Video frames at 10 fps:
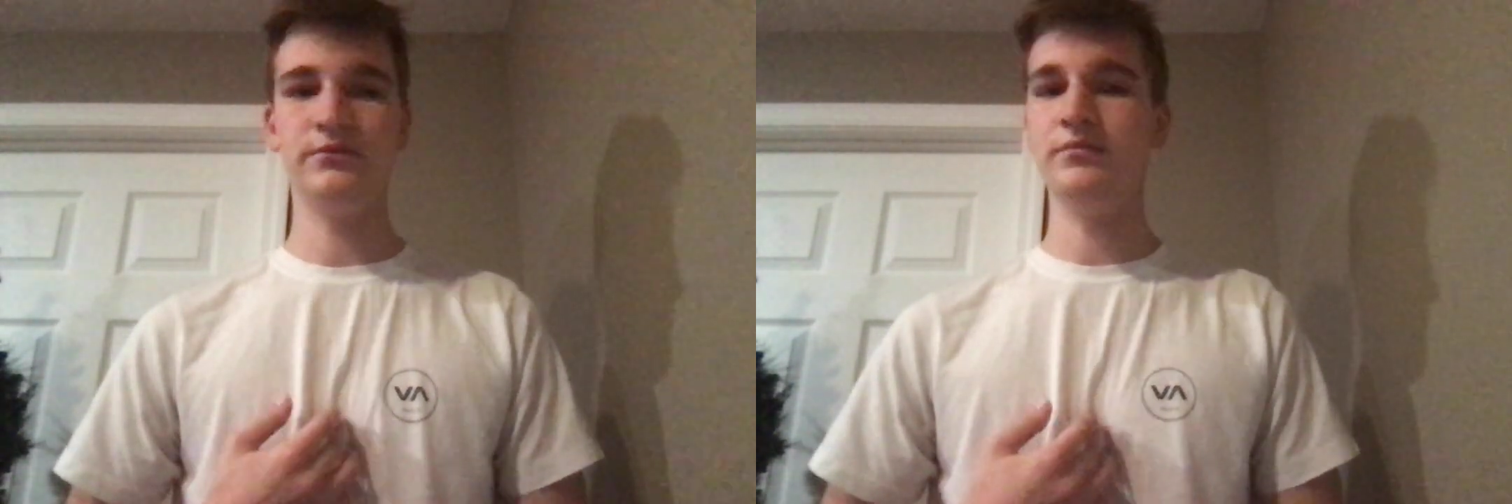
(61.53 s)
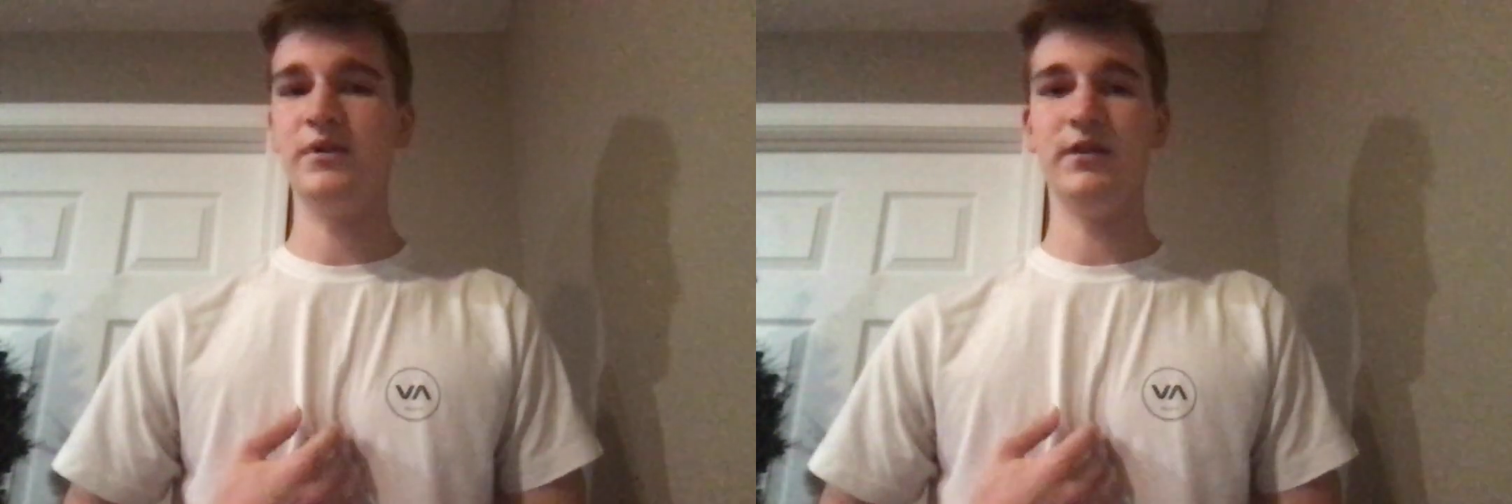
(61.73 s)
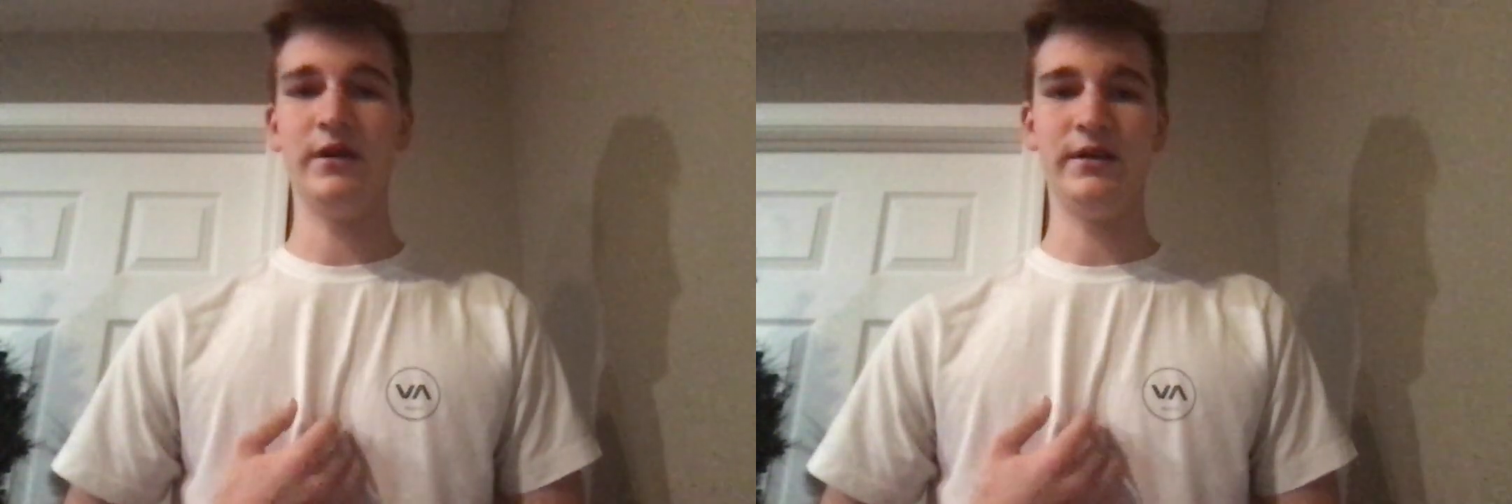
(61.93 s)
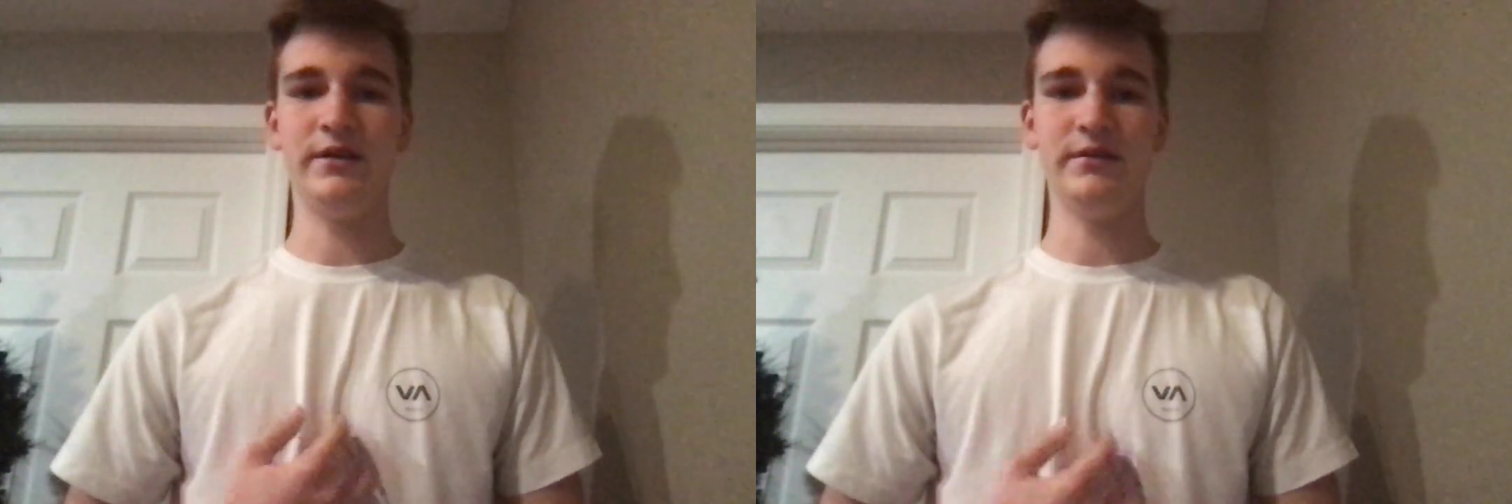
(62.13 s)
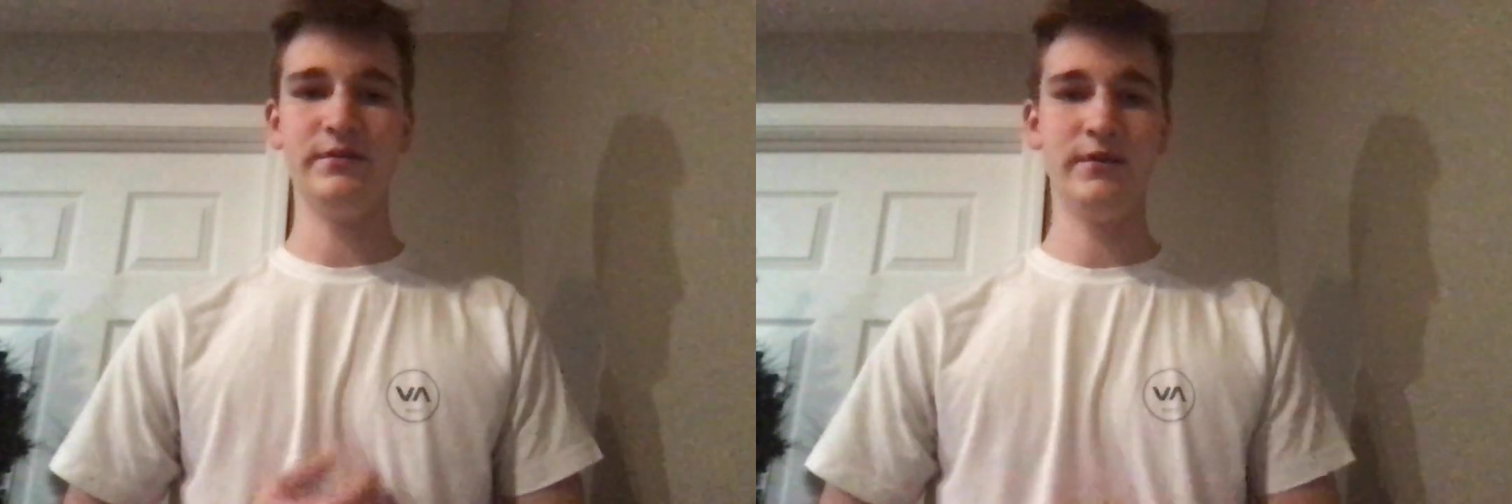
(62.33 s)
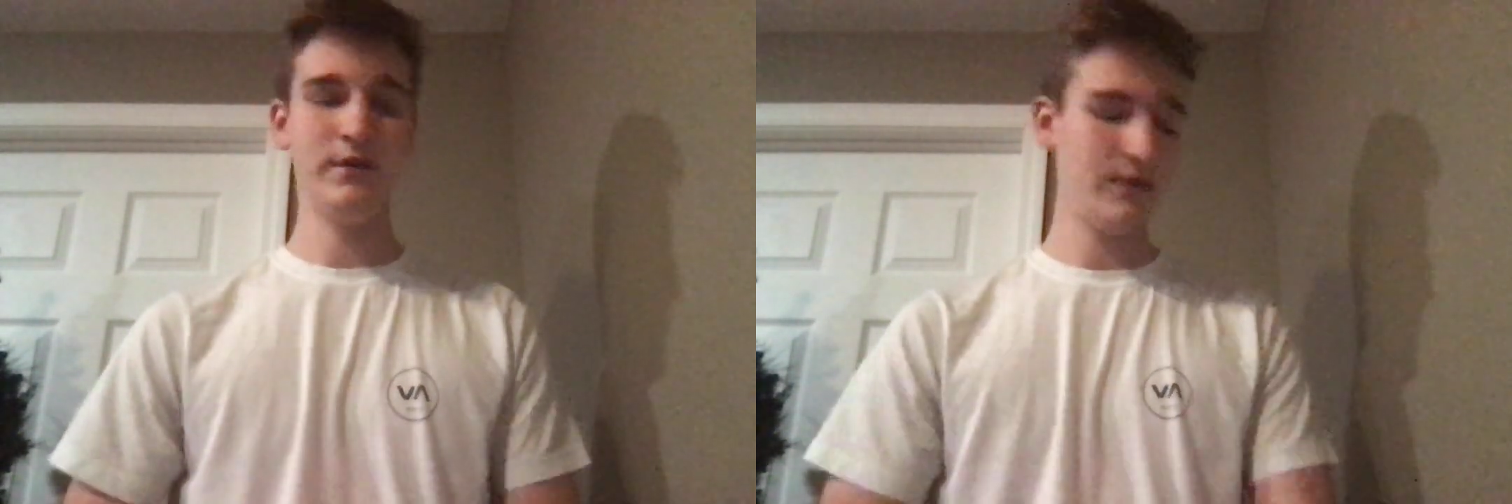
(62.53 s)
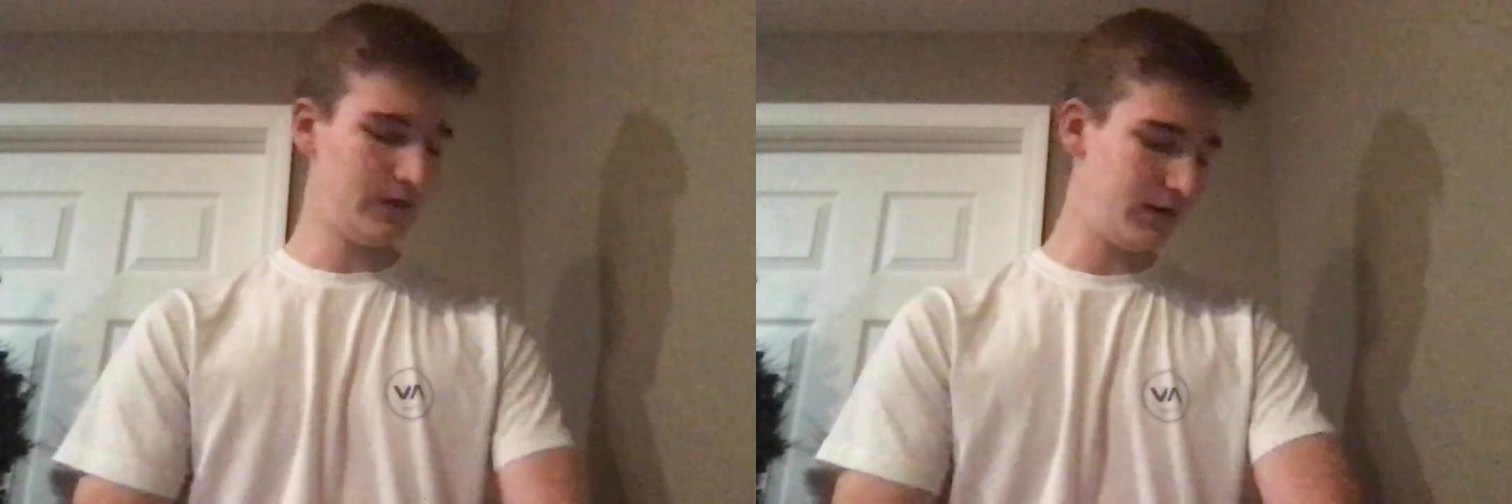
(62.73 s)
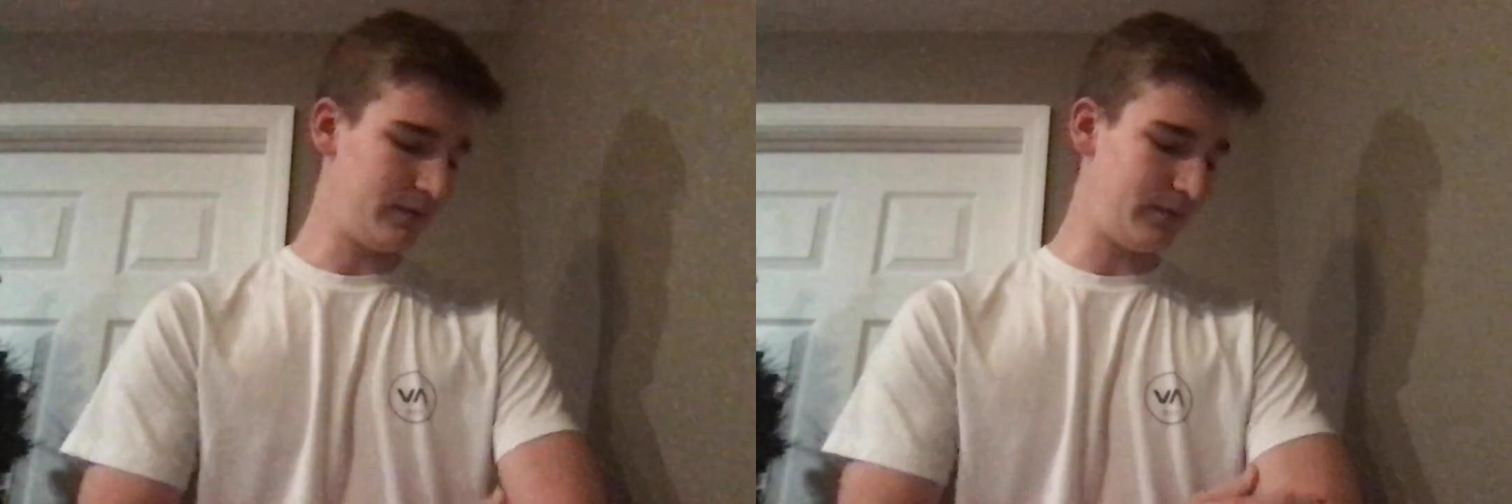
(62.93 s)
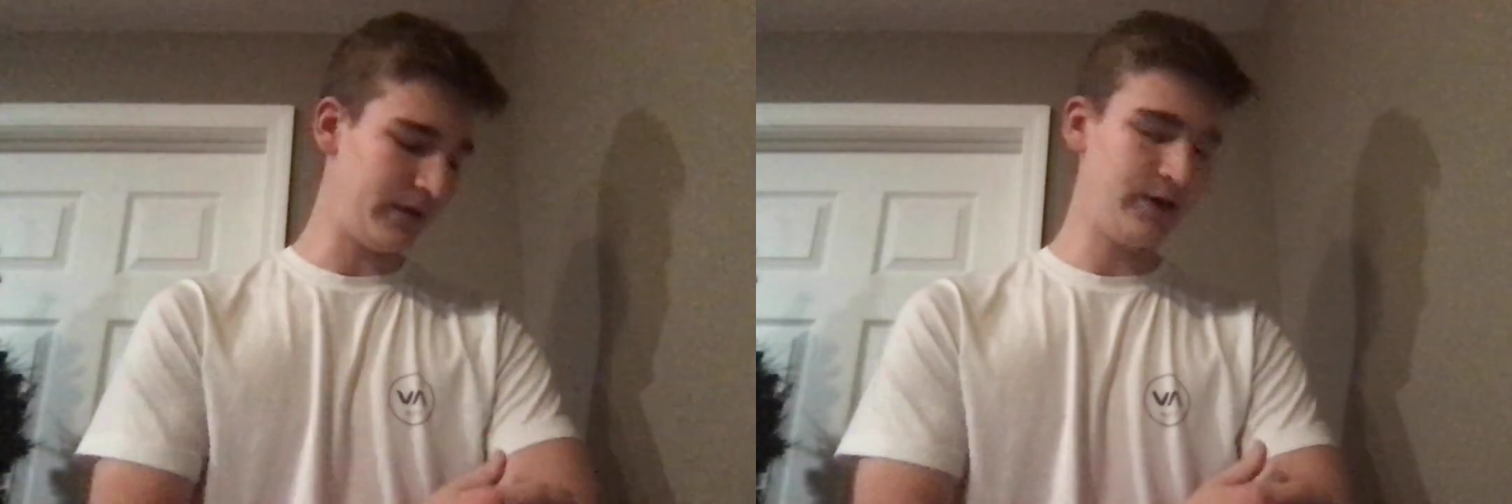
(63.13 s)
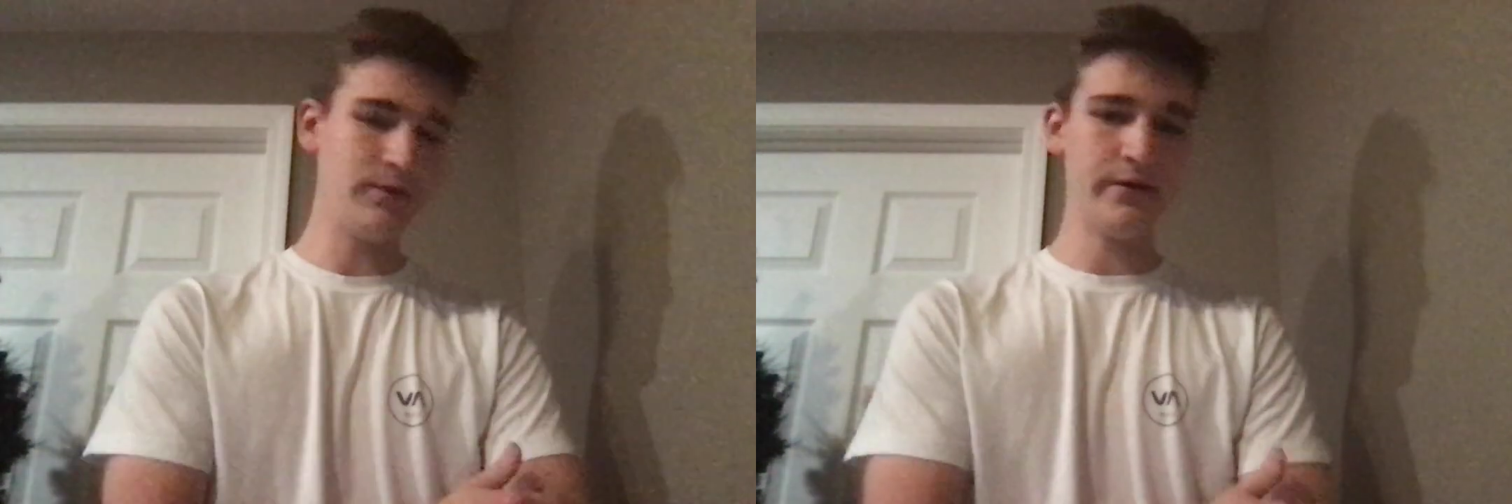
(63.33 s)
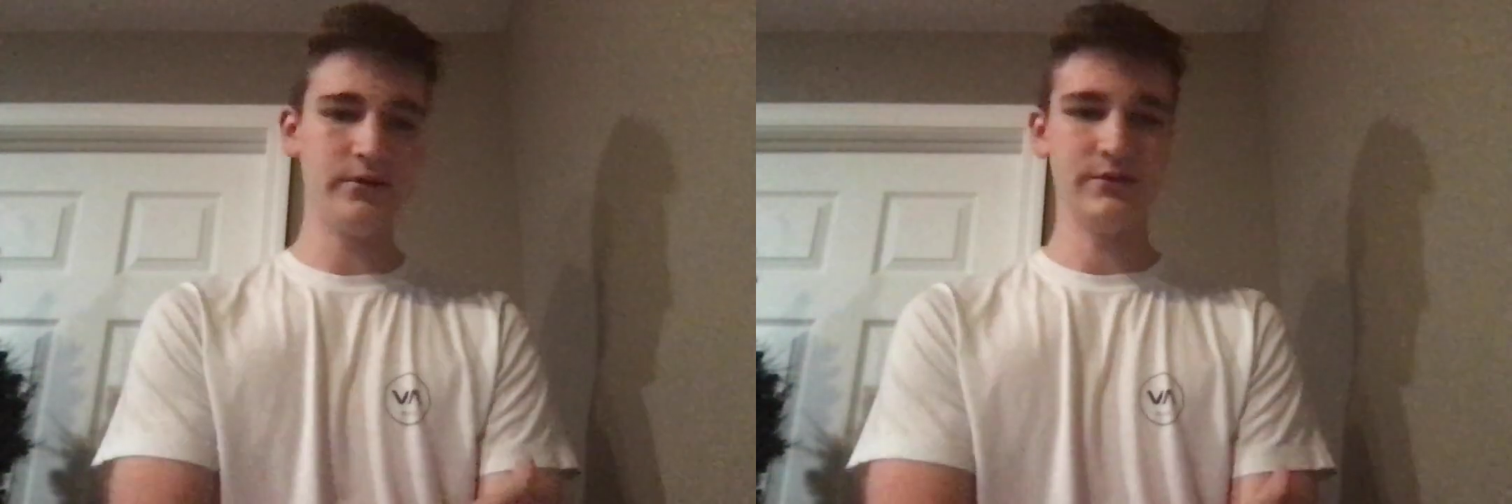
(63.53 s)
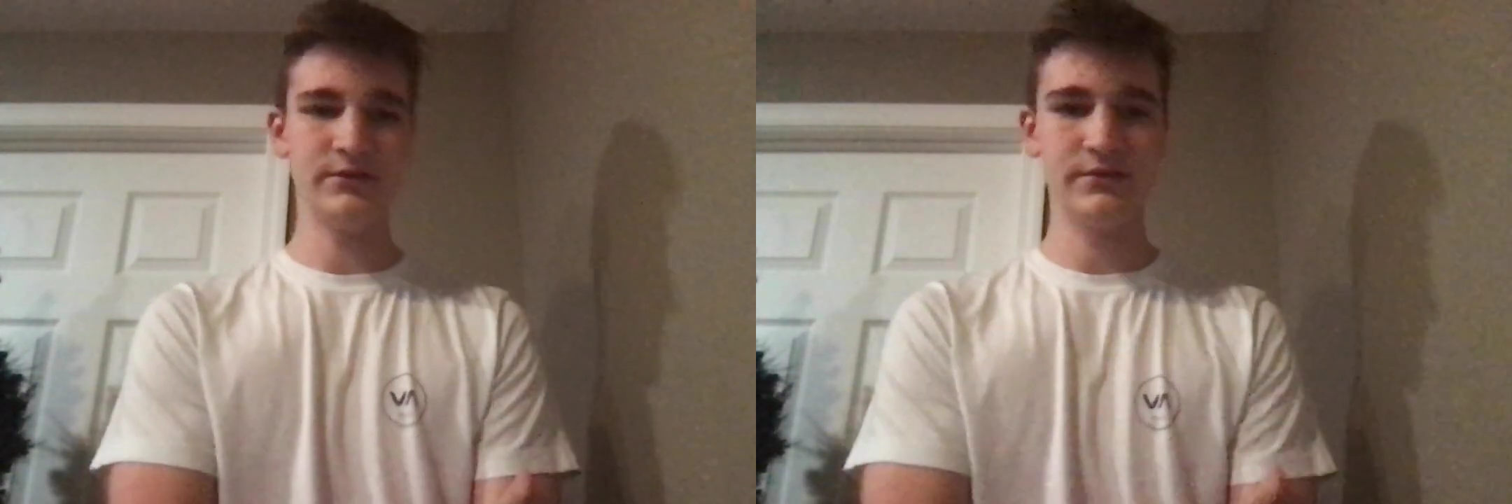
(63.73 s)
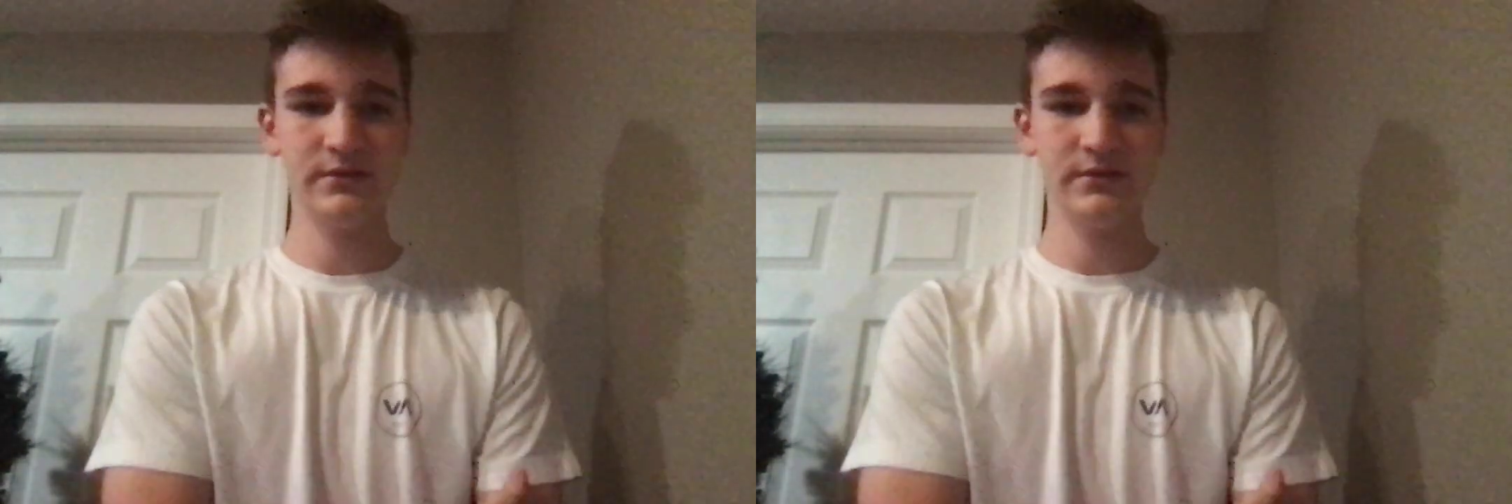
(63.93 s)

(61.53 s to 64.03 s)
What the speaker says: midline, and my elbow is